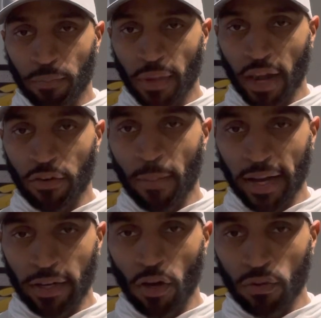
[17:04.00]

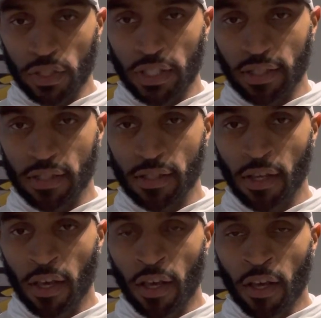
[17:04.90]
Everybody knows this.
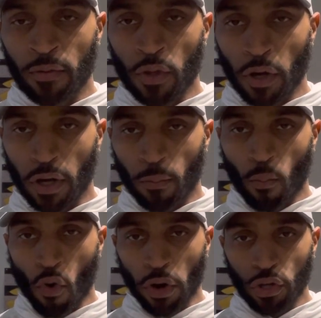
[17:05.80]
The
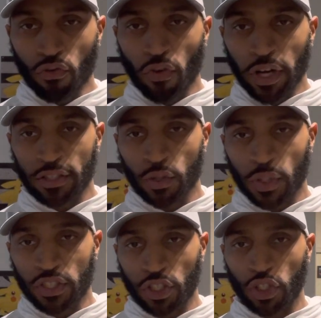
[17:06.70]
more you run into a
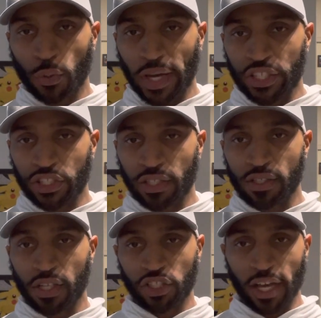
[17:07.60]
situation,
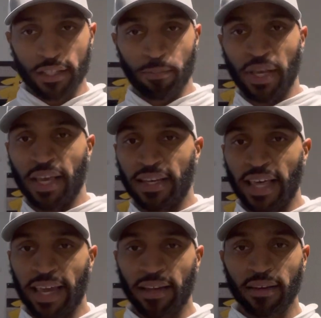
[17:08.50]
such as being
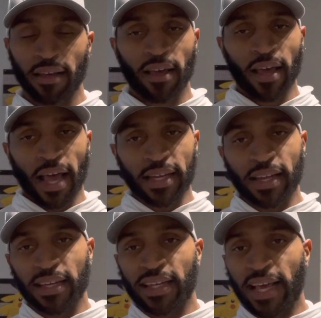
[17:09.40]
late, and the
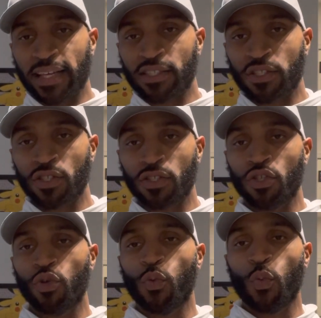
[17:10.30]
less
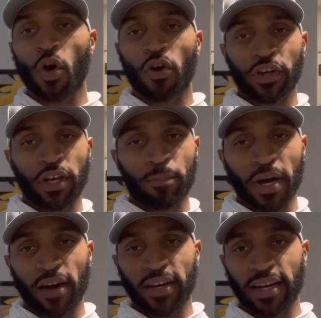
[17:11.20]
you worry
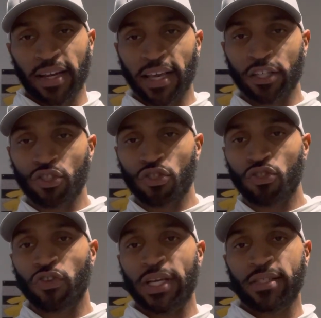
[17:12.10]
about it and get
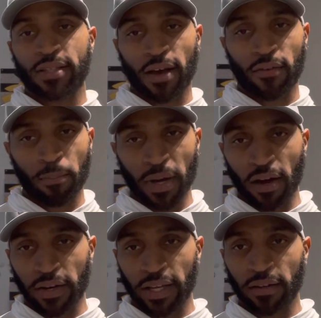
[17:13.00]
stressed out
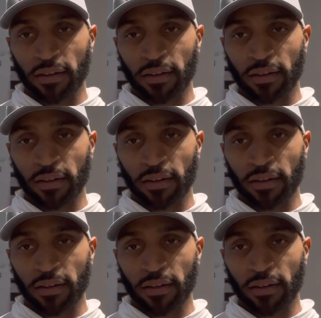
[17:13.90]
about it,